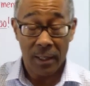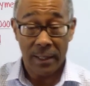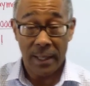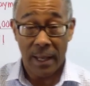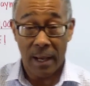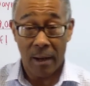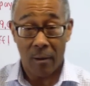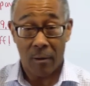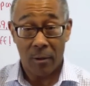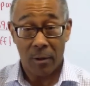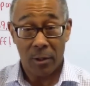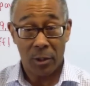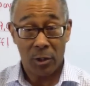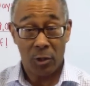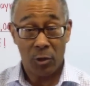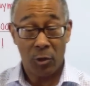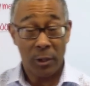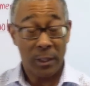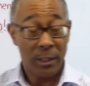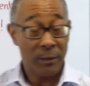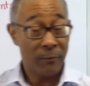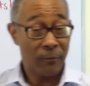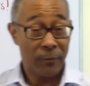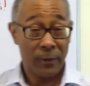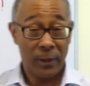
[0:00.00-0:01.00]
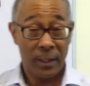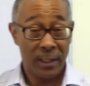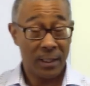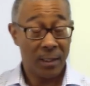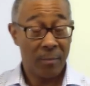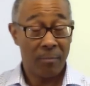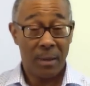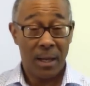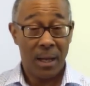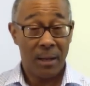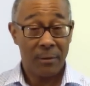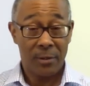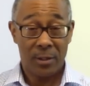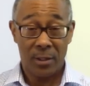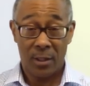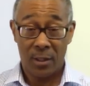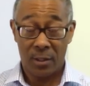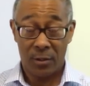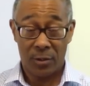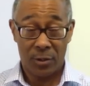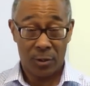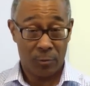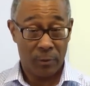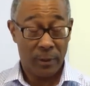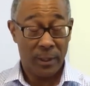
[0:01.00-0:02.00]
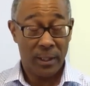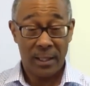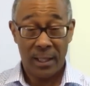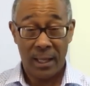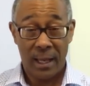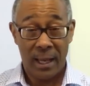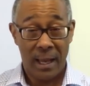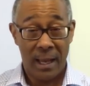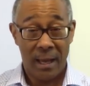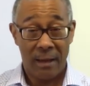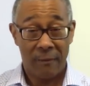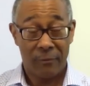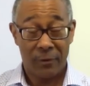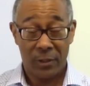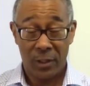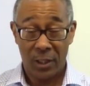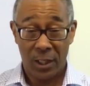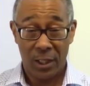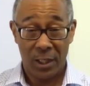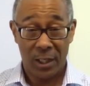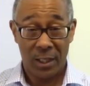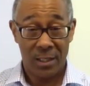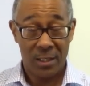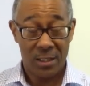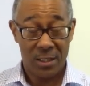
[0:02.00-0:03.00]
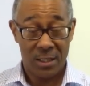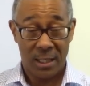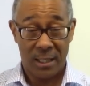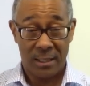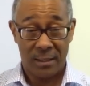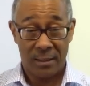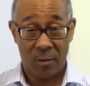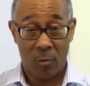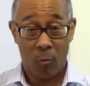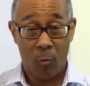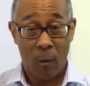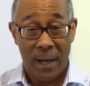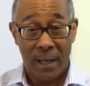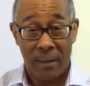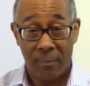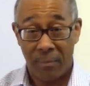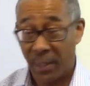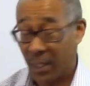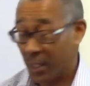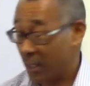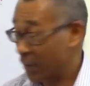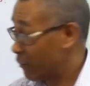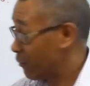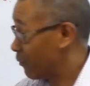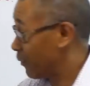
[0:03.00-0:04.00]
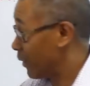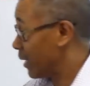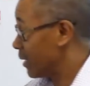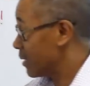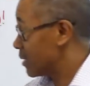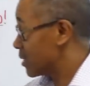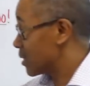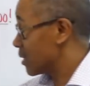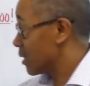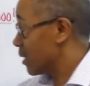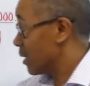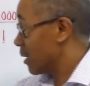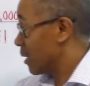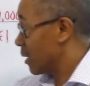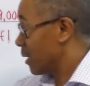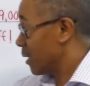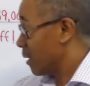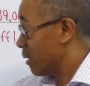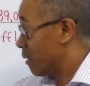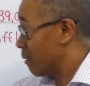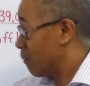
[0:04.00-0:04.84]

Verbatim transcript: Now, you can forget about the three and a half kids and the white picket fence.